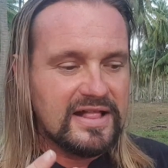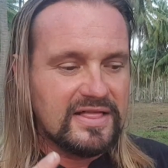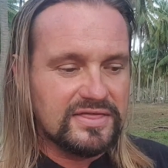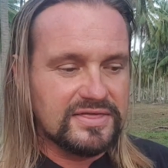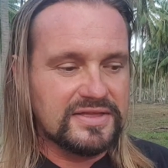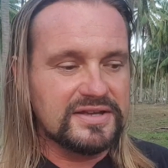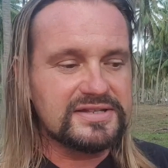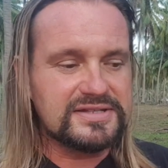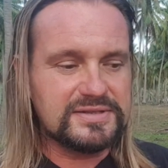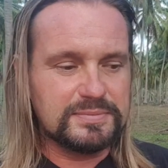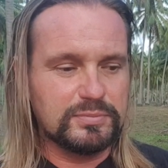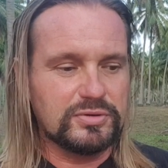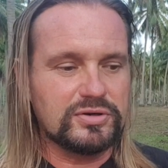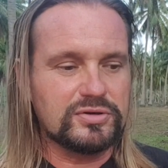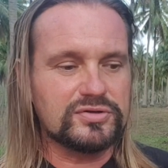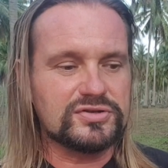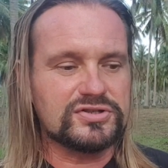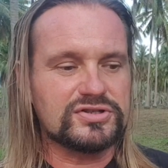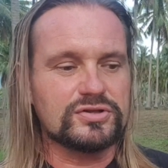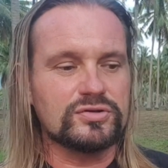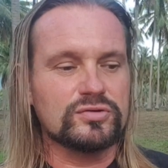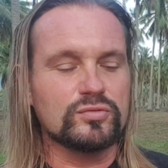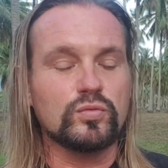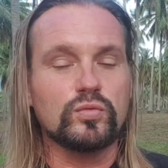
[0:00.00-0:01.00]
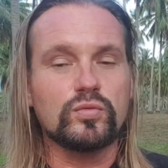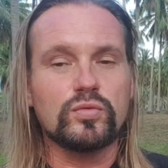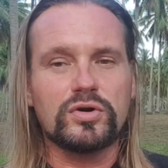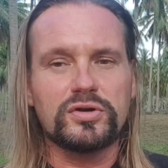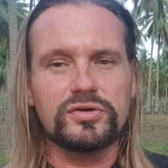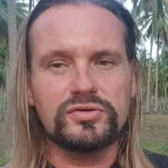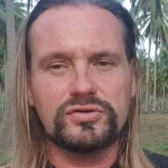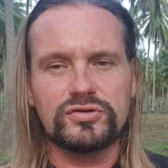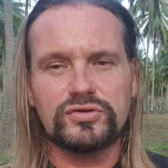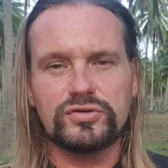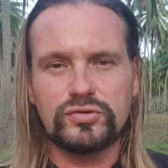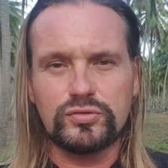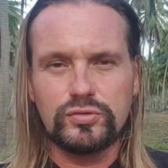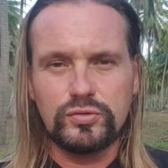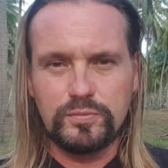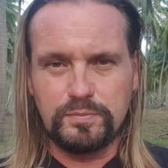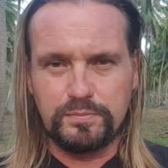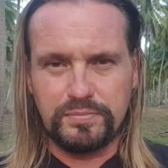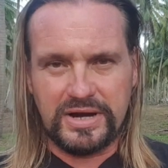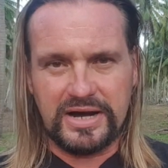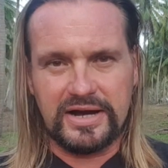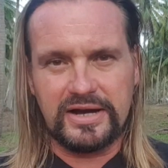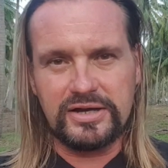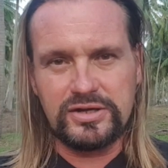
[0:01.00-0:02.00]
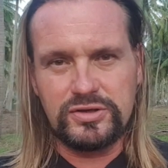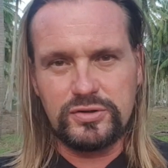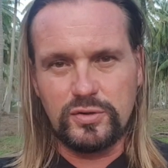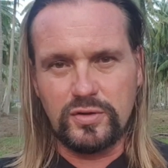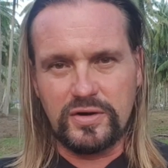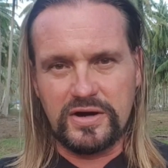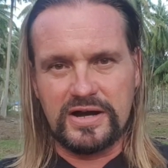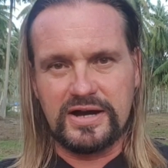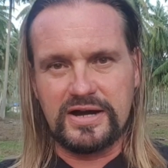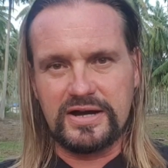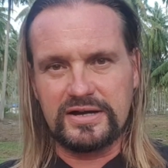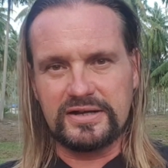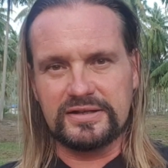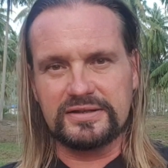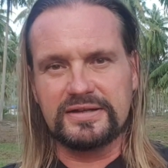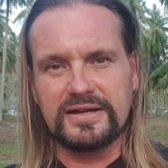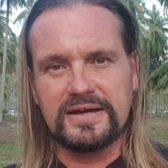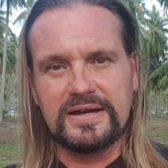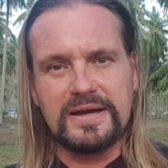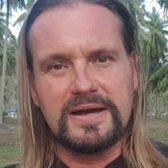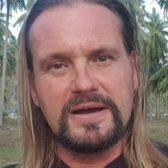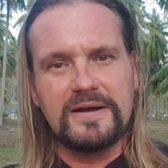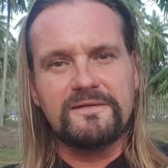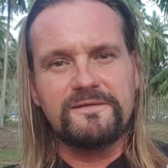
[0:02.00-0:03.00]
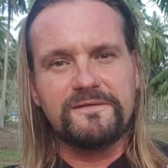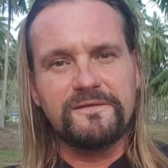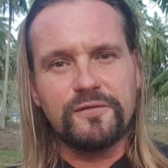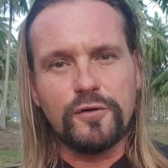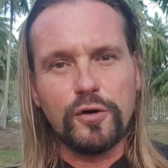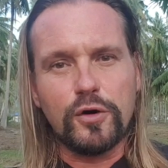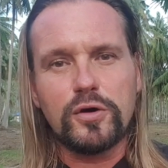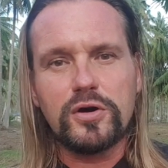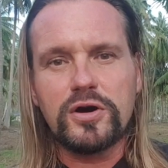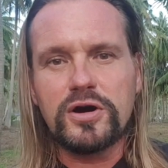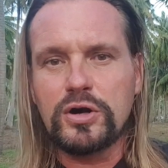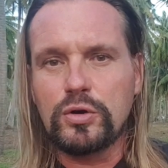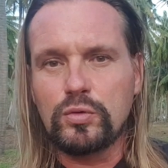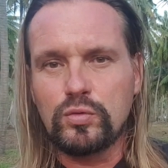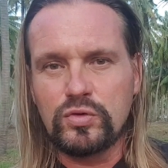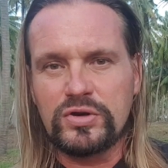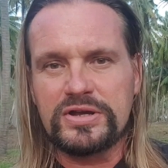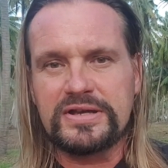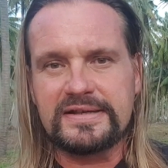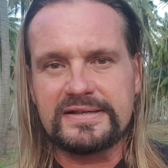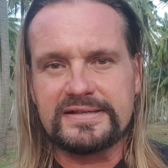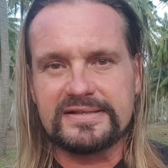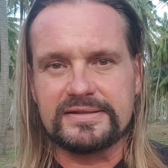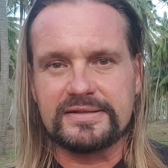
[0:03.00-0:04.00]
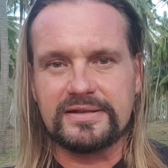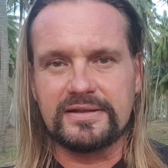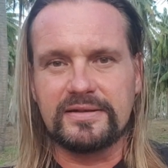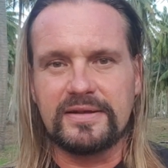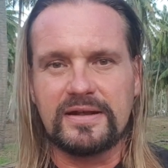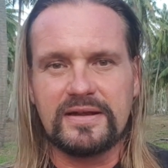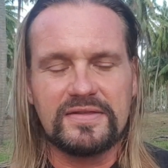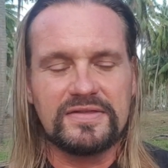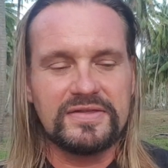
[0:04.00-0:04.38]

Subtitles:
This person wants to buy your art for a reason.